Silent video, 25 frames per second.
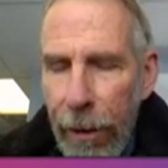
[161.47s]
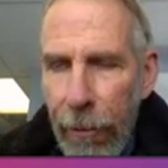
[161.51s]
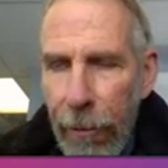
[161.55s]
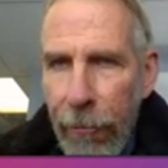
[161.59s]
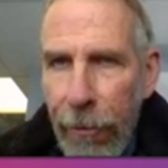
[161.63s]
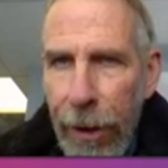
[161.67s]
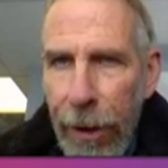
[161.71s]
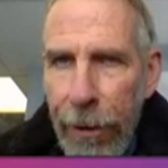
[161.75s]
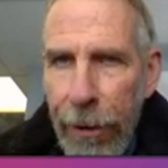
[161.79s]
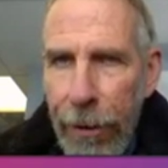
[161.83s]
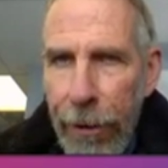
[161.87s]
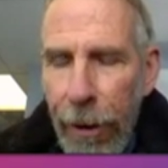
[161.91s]

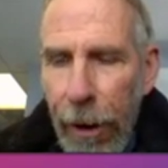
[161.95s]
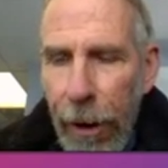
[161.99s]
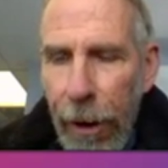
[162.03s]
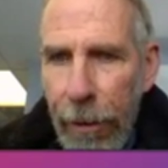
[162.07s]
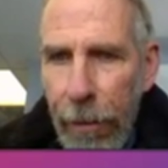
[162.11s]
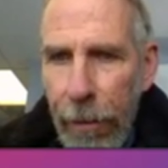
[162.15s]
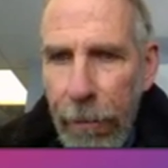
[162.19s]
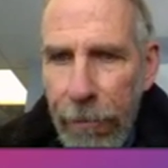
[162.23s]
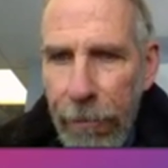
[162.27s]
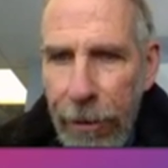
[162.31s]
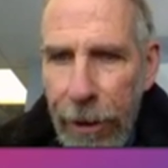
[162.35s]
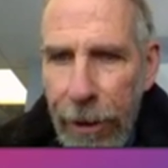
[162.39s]

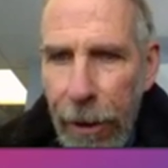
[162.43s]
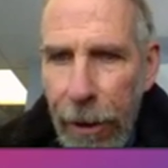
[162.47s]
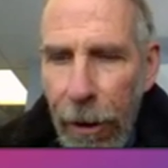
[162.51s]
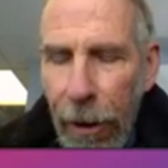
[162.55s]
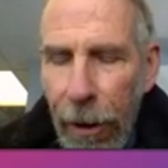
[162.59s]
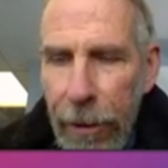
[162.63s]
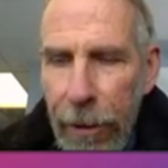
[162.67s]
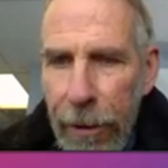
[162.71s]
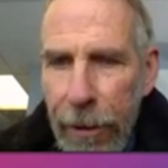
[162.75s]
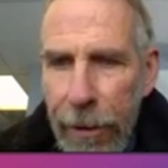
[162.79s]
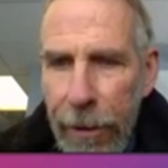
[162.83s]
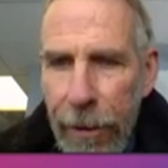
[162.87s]

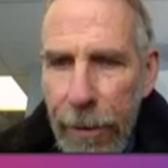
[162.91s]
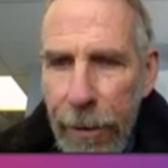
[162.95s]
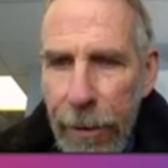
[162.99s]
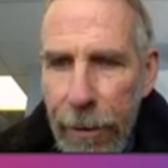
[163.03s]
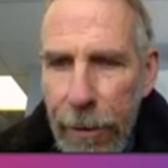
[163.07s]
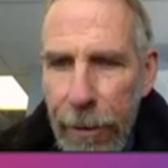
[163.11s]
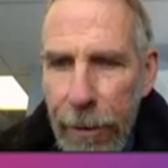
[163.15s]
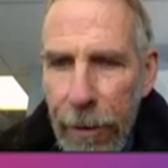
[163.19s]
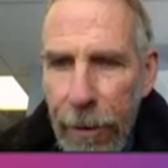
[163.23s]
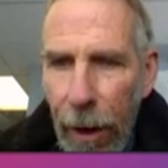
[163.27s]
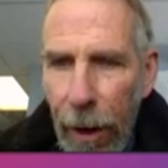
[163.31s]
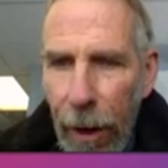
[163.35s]
regardless
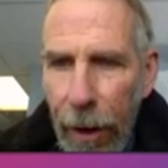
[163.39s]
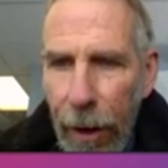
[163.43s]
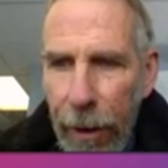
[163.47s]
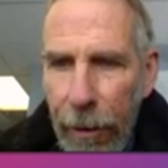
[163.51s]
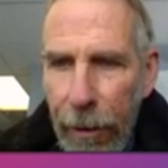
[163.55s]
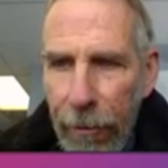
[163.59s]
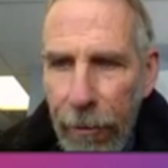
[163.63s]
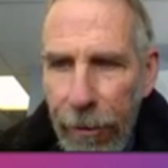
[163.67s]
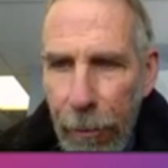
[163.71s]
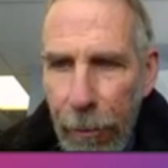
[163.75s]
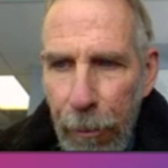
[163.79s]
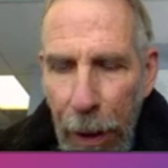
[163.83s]
I
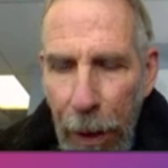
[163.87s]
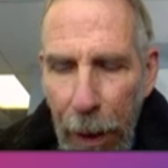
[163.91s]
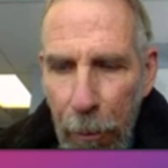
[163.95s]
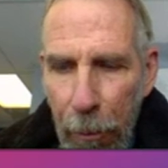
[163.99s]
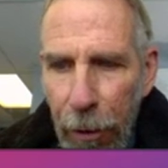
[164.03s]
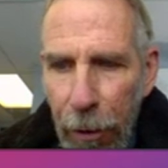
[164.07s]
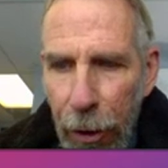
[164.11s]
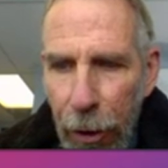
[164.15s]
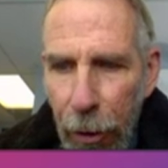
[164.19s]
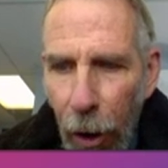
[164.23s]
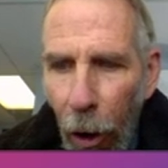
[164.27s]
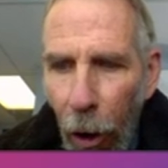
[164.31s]

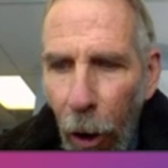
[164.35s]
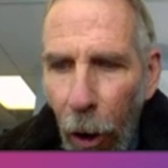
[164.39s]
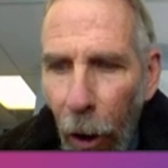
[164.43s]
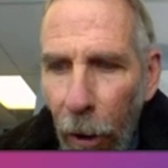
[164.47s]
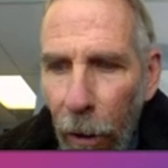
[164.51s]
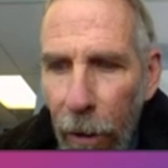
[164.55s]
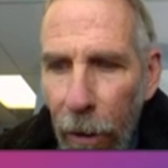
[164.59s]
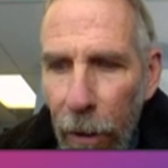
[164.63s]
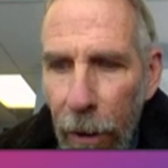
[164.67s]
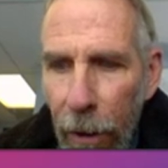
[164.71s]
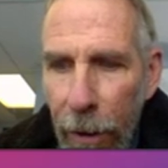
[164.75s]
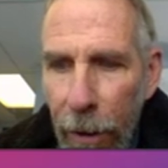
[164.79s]
remember it
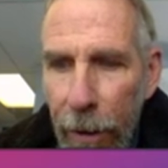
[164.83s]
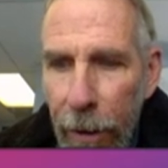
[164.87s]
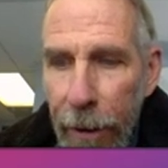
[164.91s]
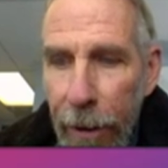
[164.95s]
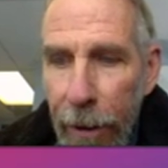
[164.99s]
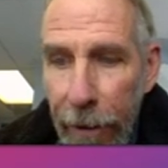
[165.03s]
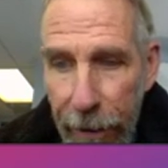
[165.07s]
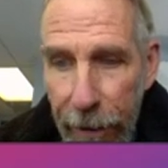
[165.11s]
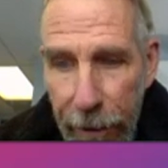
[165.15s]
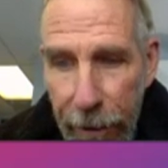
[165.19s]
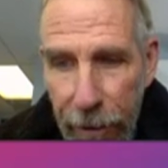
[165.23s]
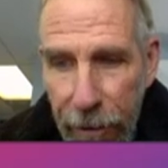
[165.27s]
all
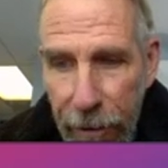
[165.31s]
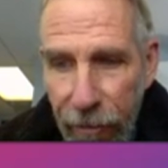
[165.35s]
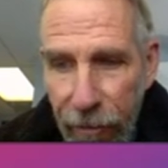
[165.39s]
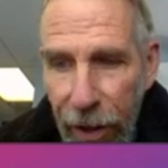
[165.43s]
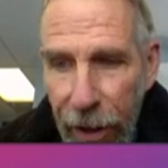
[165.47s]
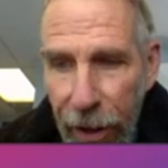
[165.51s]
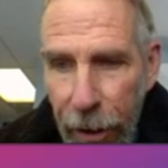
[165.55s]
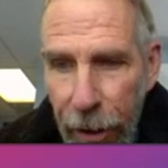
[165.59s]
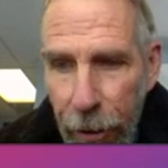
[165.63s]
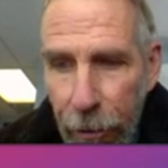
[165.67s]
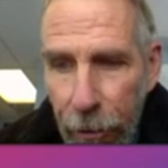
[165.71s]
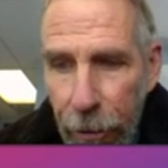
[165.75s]
in this
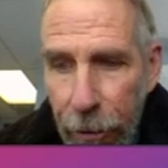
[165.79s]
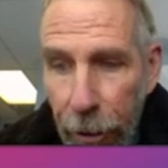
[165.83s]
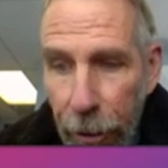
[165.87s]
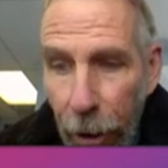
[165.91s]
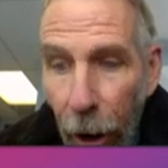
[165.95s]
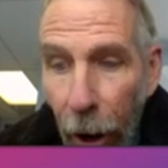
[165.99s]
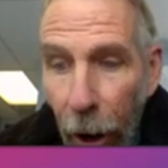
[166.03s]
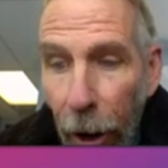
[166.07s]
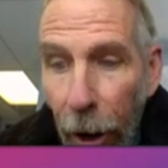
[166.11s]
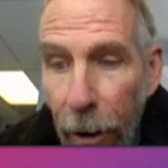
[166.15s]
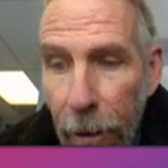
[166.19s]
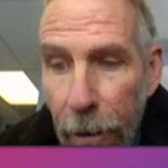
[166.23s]
video or
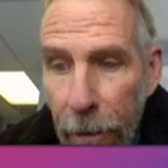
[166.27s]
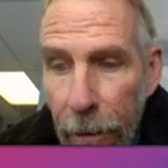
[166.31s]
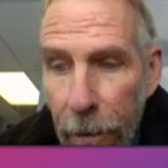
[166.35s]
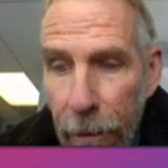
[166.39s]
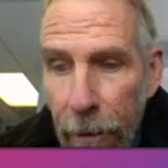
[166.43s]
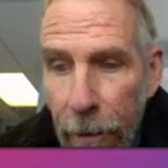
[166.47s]
not.